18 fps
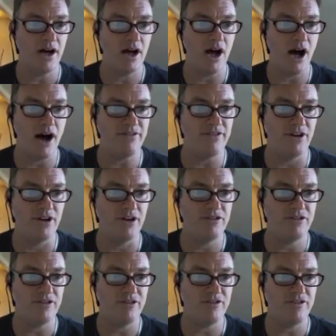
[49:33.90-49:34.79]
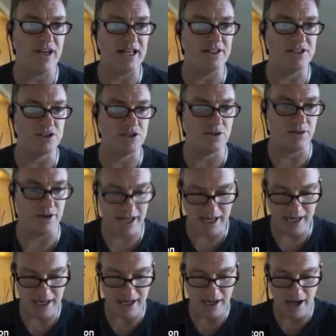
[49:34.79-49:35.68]
off of phase
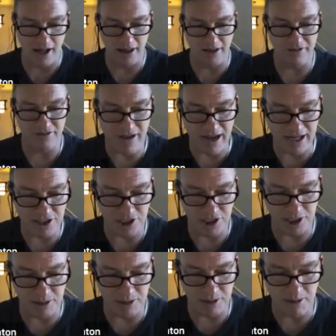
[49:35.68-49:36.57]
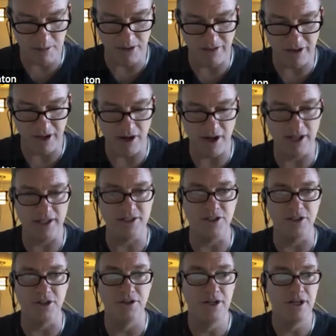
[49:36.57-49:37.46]
3, I'll eventually be moving on
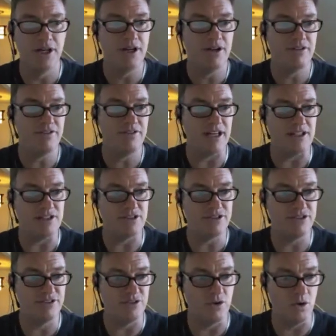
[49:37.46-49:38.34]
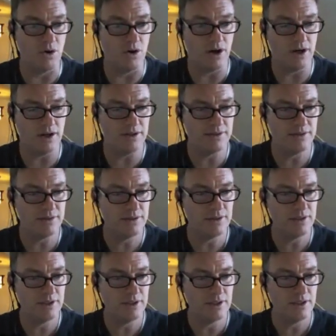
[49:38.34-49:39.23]
to phase 4.
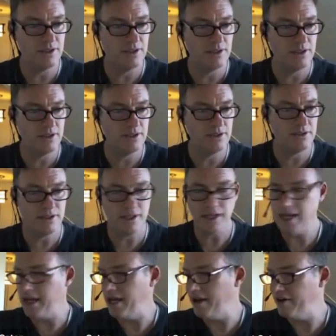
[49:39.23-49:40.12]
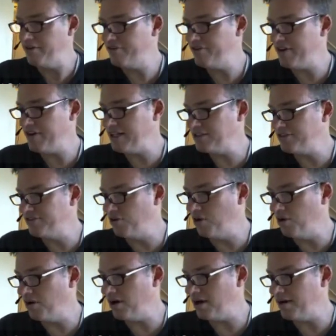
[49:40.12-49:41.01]
And phase
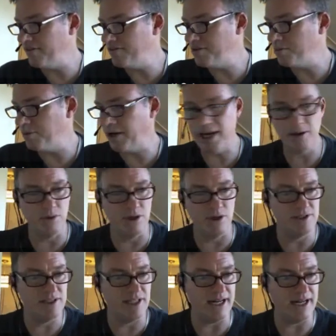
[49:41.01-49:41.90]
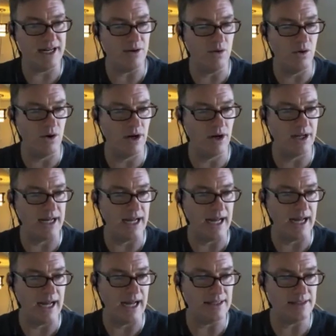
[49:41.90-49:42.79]
4 of the brain was getting
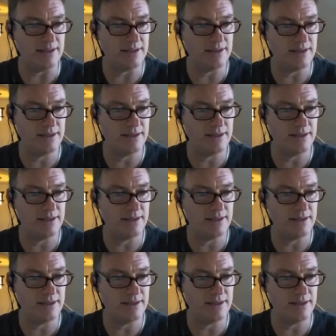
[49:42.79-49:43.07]
organized.